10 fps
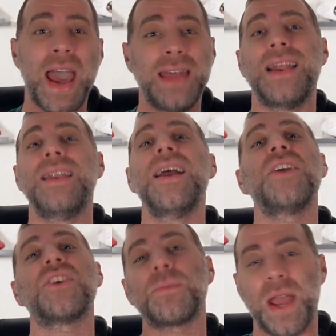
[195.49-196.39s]
And then
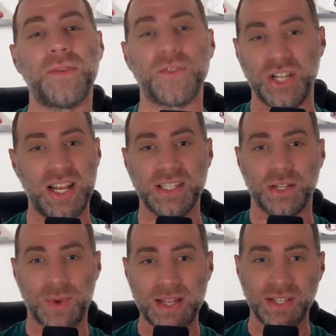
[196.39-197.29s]
another pick for
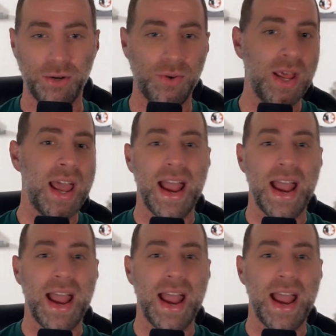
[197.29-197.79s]
Jennings in the red zone.